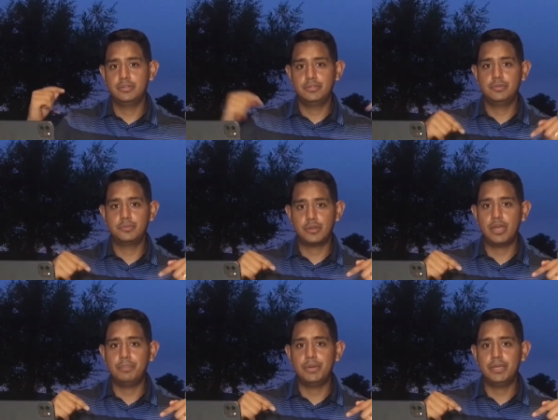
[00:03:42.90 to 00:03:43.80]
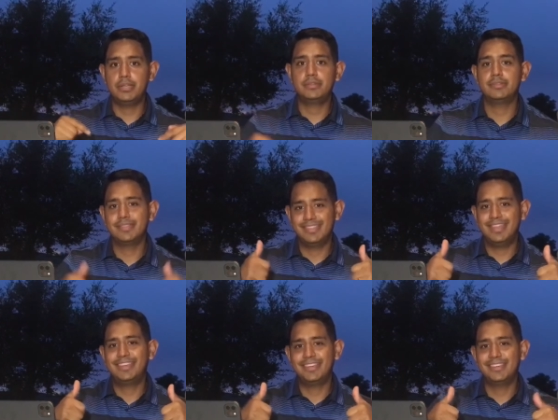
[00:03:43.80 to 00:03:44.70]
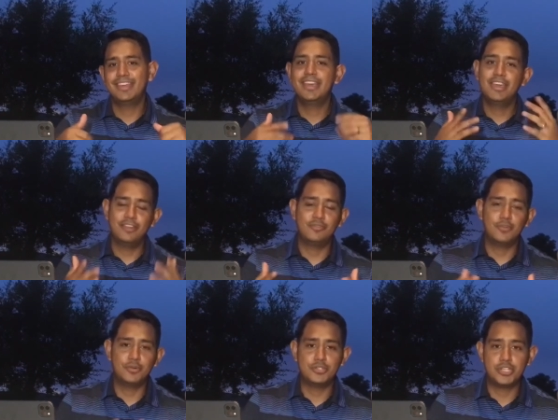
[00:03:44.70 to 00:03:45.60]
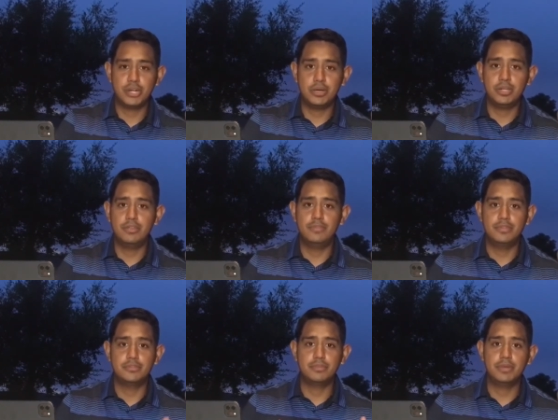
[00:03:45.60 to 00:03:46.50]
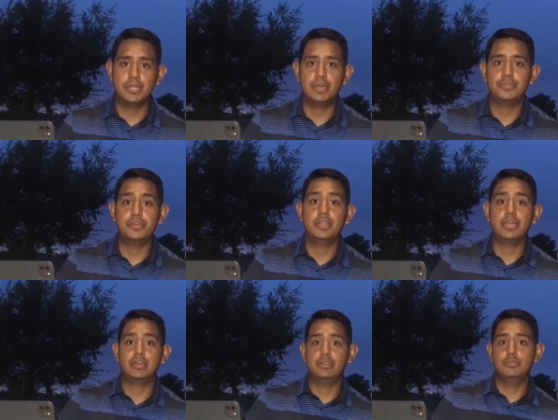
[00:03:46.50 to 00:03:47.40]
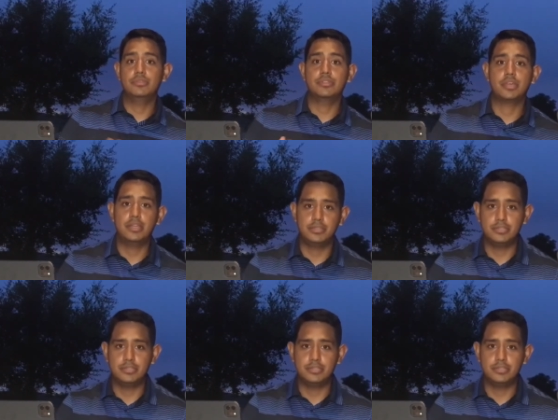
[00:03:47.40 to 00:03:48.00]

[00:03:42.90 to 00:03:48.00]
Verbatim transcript: subscribe button, like it, and of course share it if there's somebody out there that can use this content.